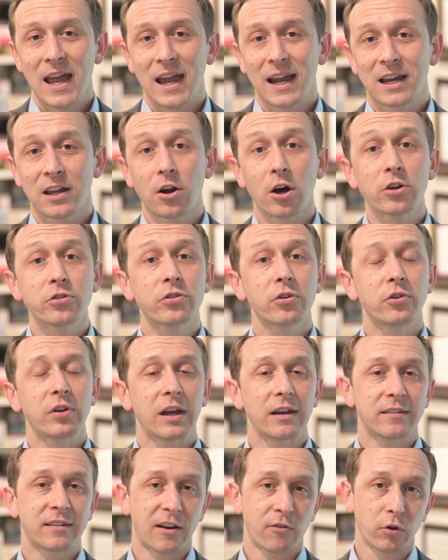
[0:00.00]
It can also
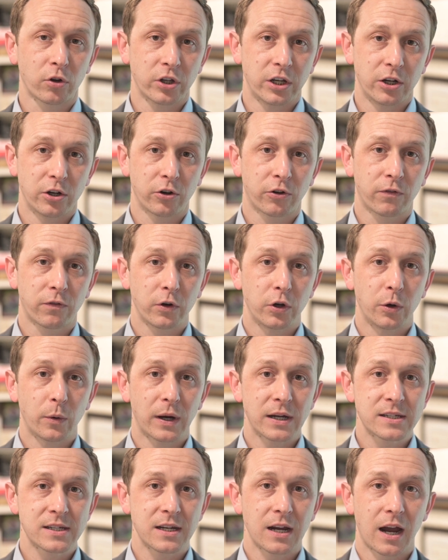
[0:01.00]
take several years for
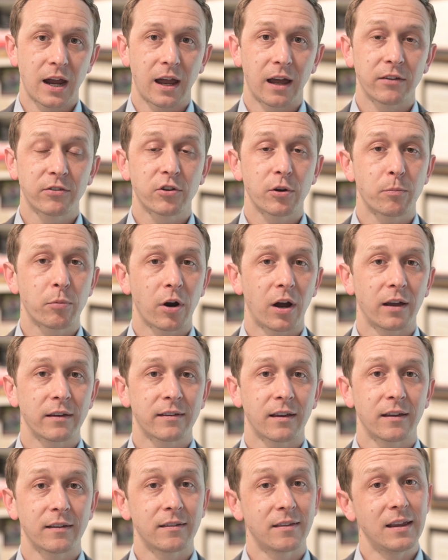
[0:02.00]
USCIS to
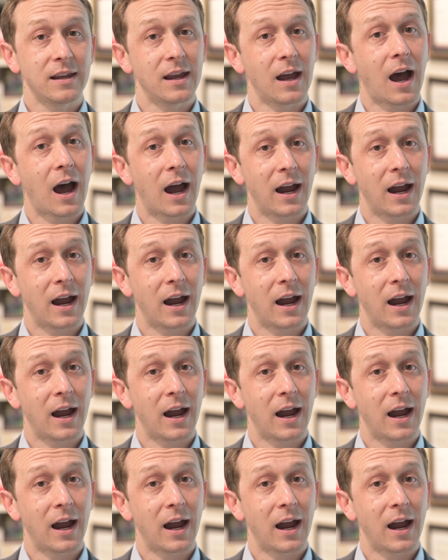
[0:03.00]
process the